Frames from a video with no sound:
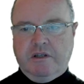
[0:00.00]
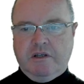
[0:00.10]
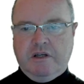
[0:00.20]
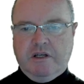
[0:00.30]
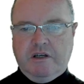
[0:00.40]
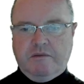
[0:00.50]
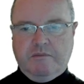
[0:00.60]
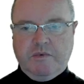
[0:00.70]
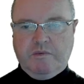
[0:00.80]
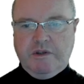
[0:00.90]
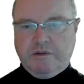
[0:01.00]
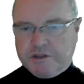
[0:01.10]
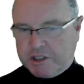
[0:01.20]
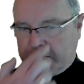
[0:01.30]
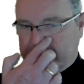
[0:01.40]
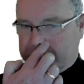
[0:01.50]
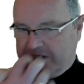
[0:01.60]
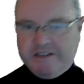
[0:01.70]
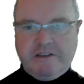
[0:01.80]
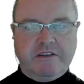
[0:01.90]
We'll change
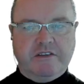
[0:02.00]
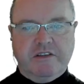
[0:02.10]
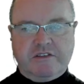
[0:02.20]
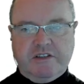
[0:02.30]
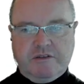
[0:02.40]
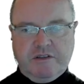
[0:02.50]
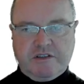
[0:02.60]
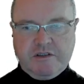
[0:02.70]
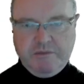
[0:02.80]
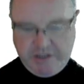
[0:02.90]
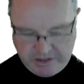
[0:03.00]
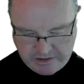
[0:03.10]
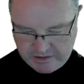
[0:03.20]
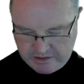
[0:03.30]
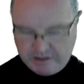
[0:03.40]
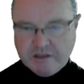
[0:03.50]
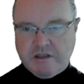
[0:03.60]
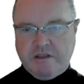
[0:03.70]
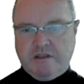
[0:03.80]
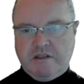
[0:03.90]
this sequence to be
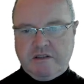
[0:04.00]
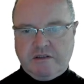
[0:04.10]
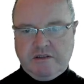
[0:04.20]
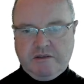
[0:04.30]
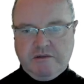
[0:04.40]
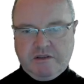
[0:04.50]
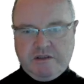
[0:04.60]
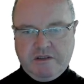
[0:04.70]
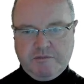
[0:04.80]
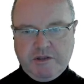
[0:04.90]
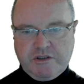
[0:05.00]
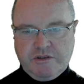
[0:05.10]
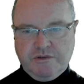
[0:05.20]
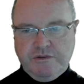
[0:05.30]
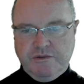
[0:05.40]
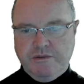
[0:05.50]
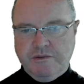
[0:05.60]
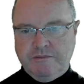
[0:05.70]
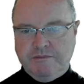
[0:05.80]
sequence number 2,